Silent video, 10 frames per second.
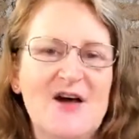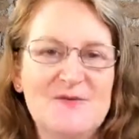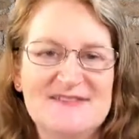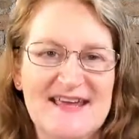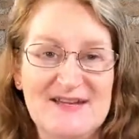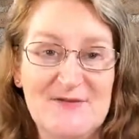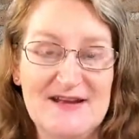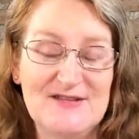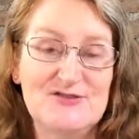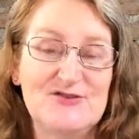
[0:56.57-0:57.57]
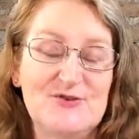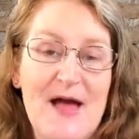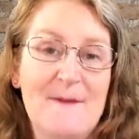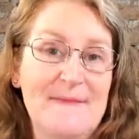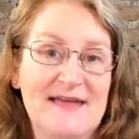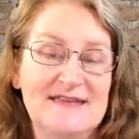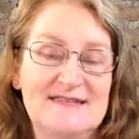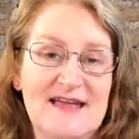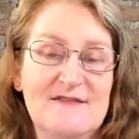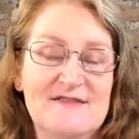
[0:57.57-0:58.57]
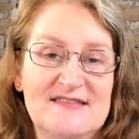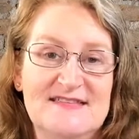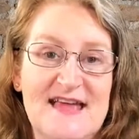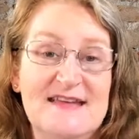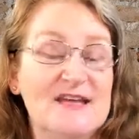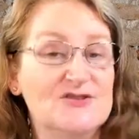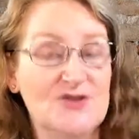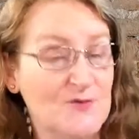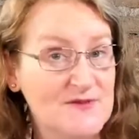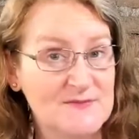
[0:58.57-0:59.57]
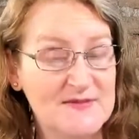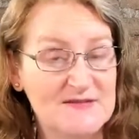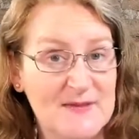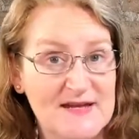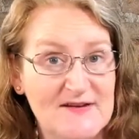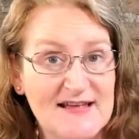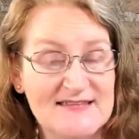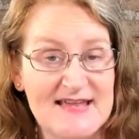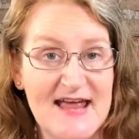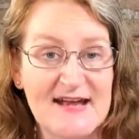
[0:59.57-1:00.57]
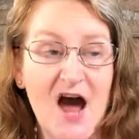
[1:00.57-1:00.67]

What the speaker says: I was getting ready to do our make and take for the Sandow show with the Mixed Media Art Stand,